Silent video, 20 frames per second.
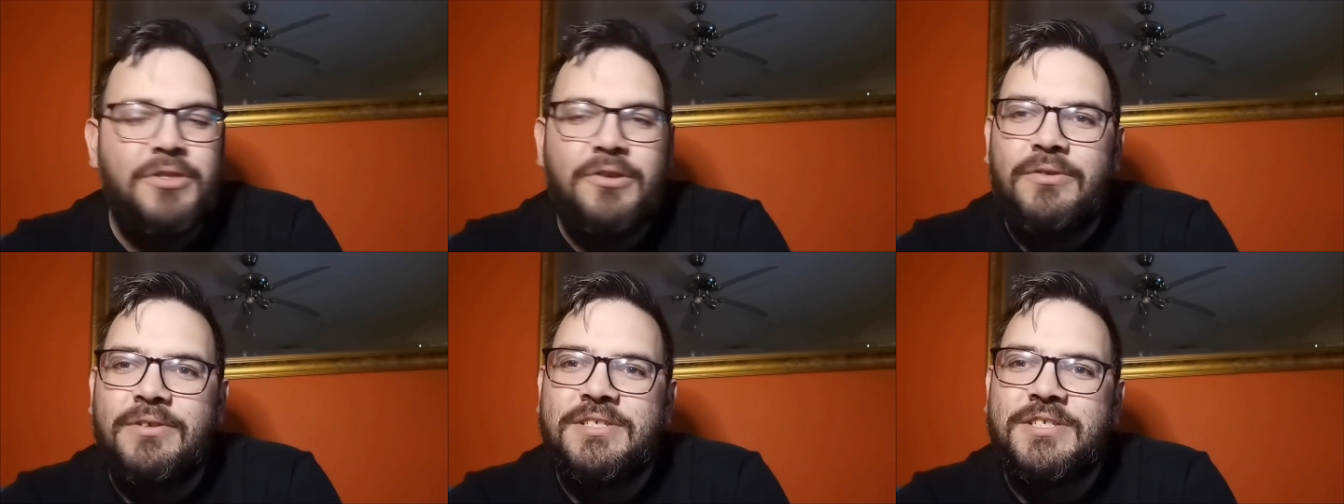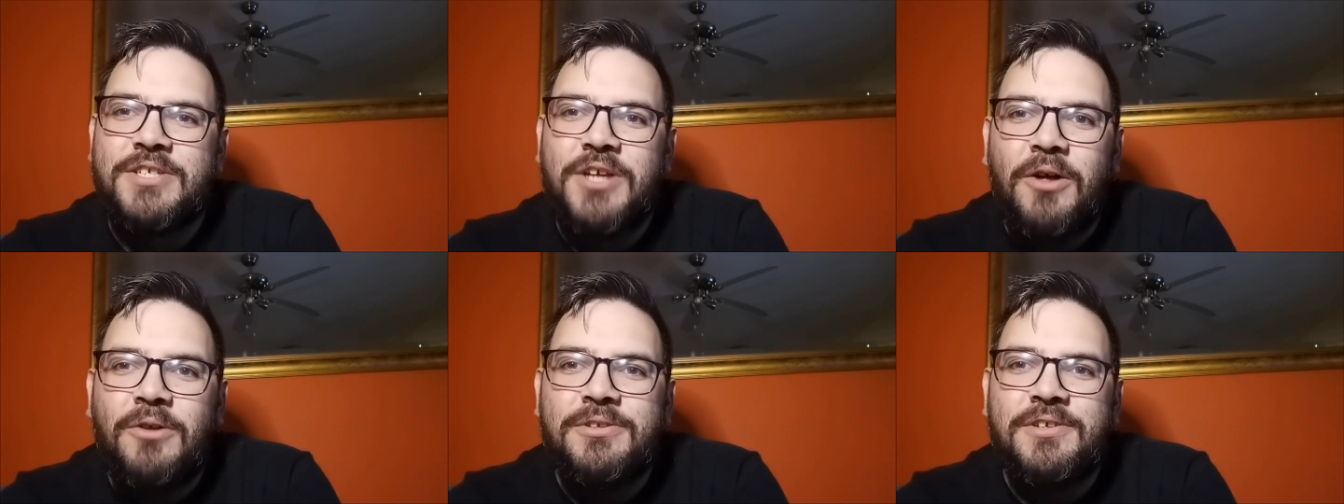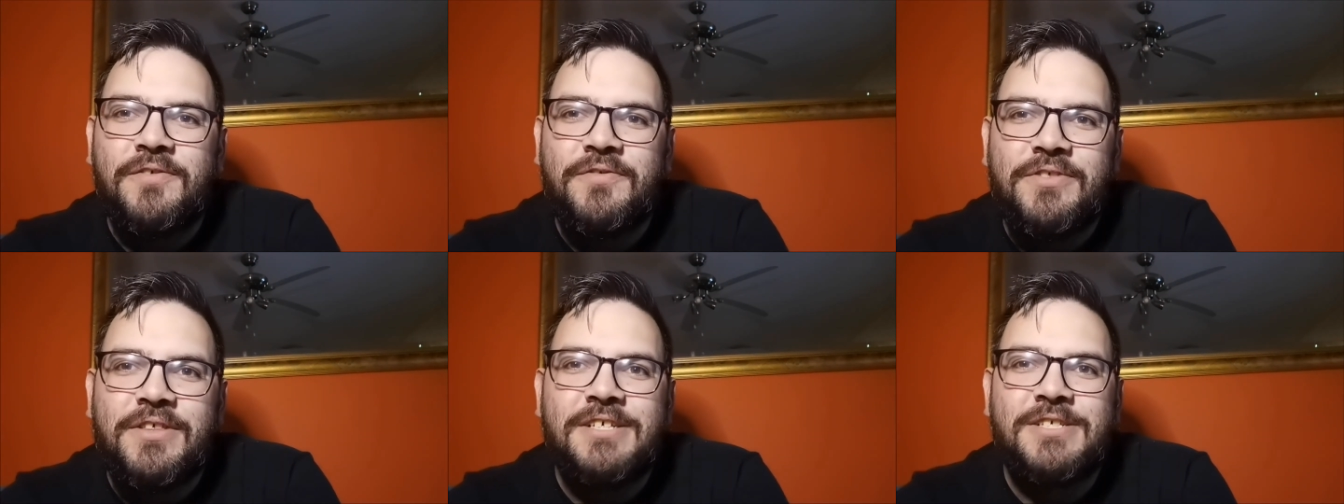with the
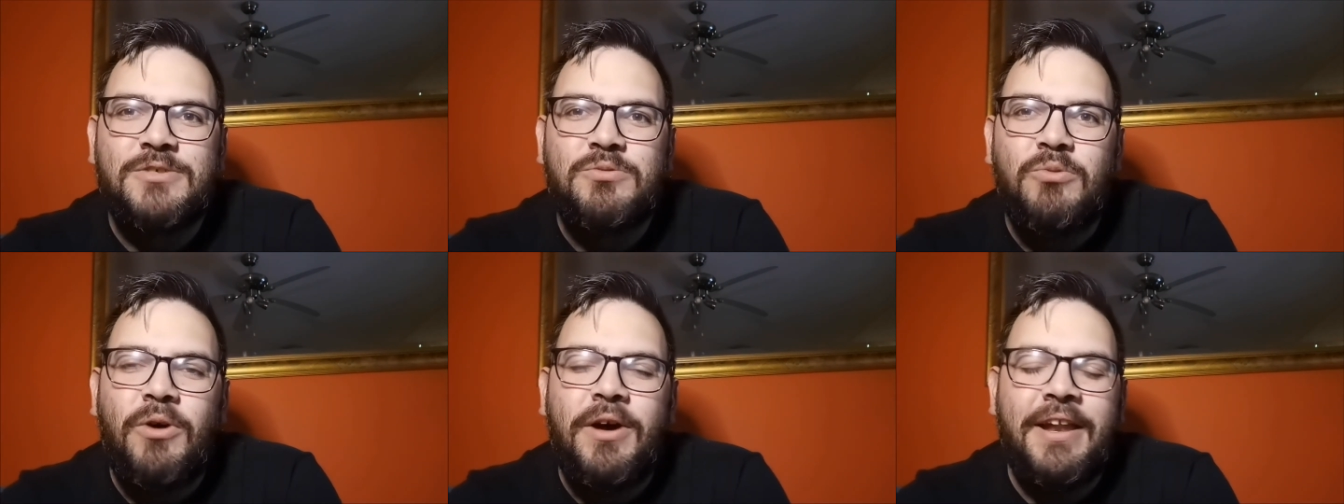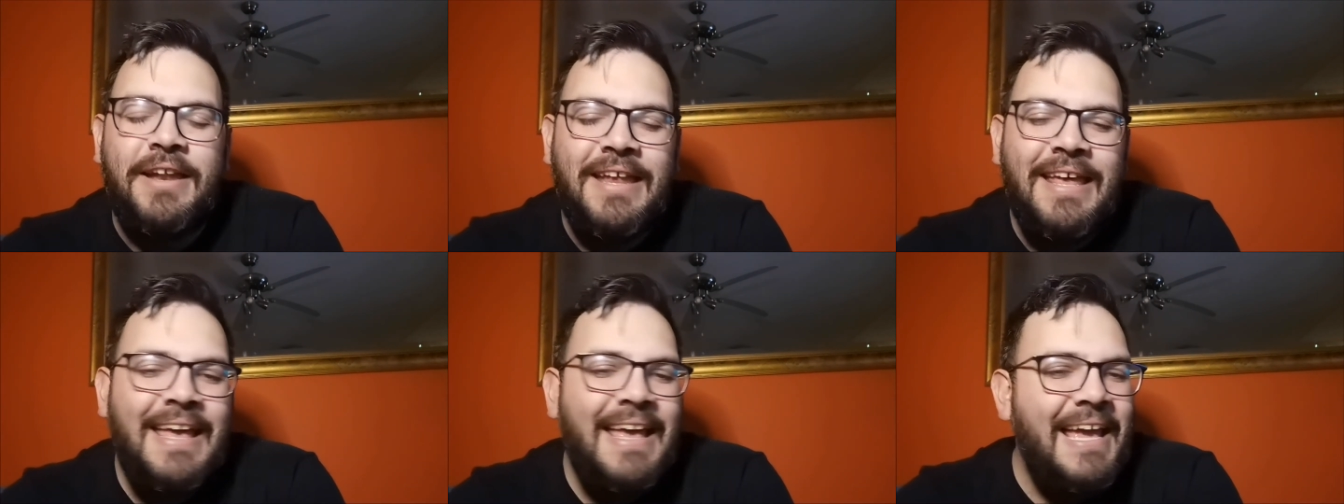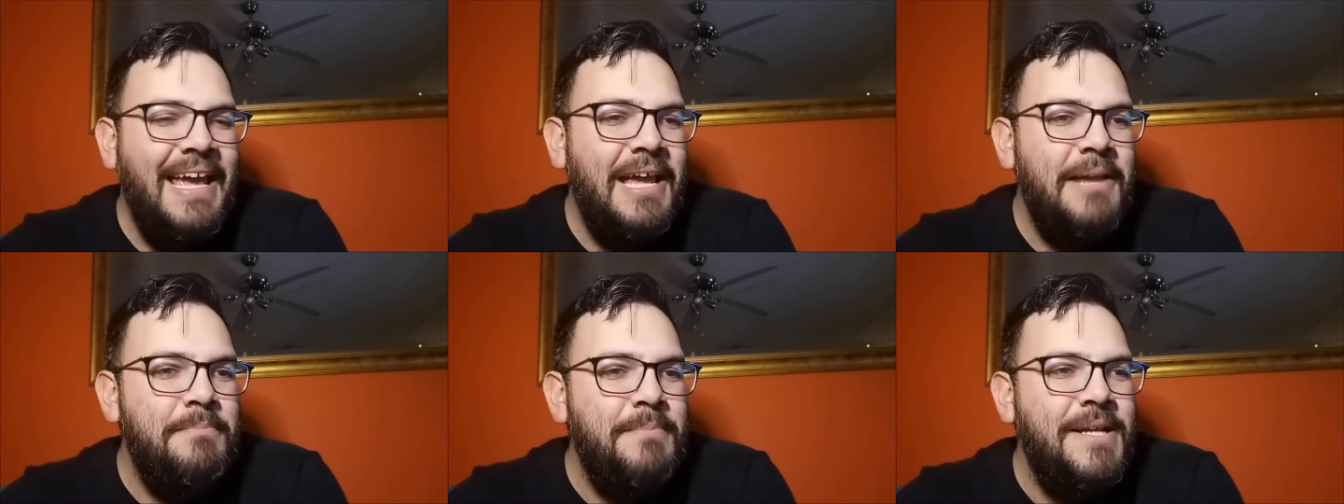result of this
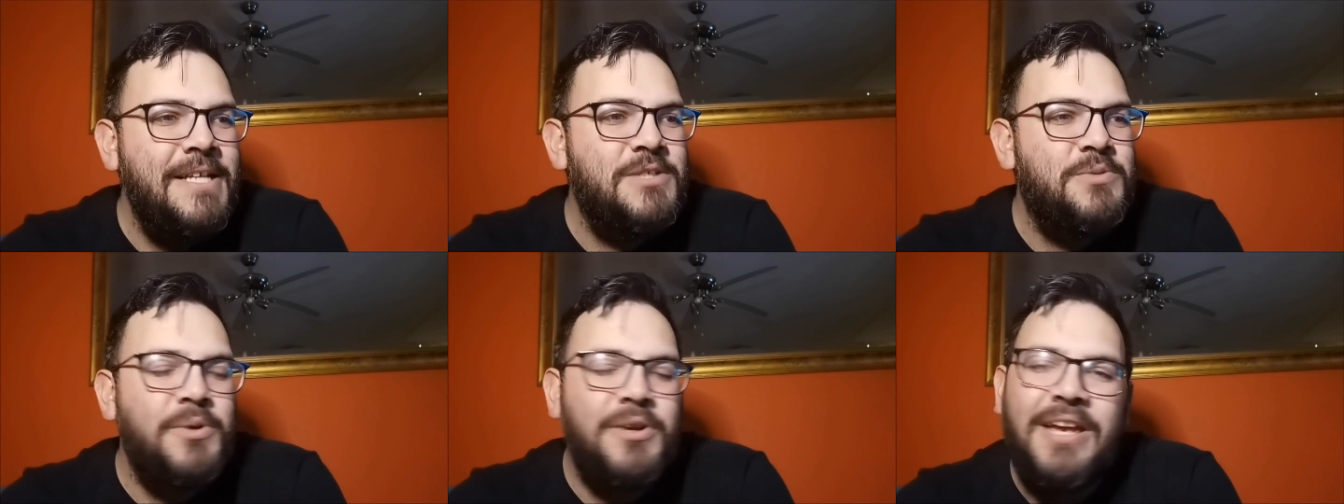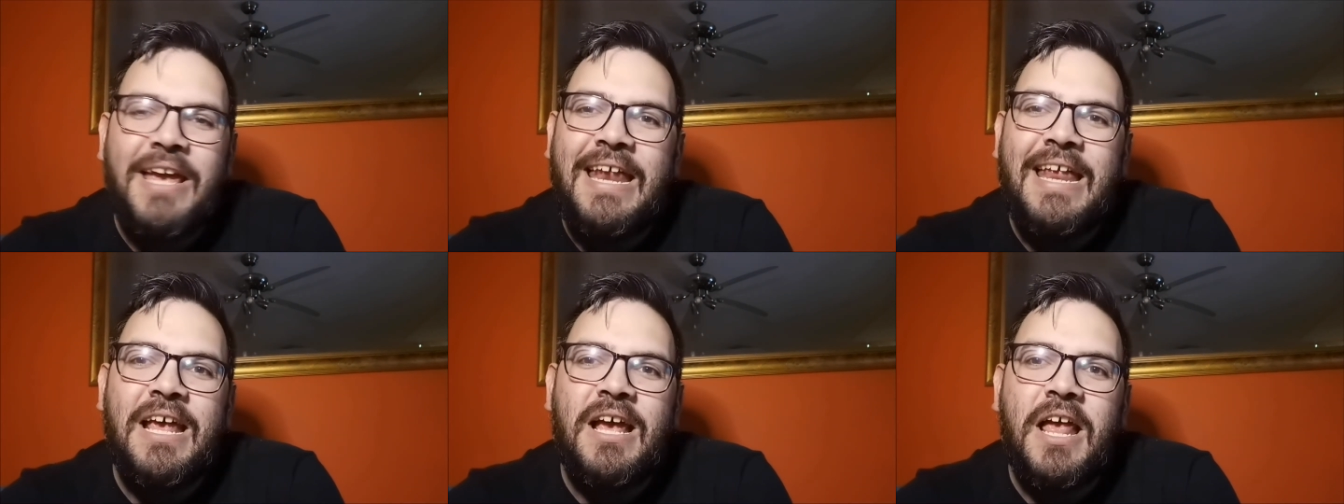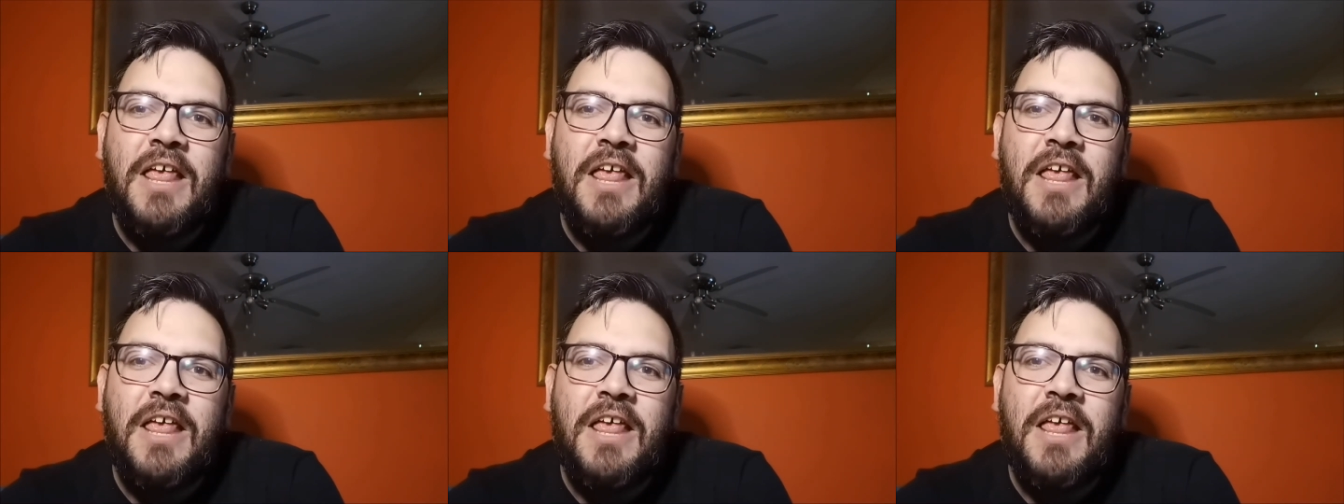one, it means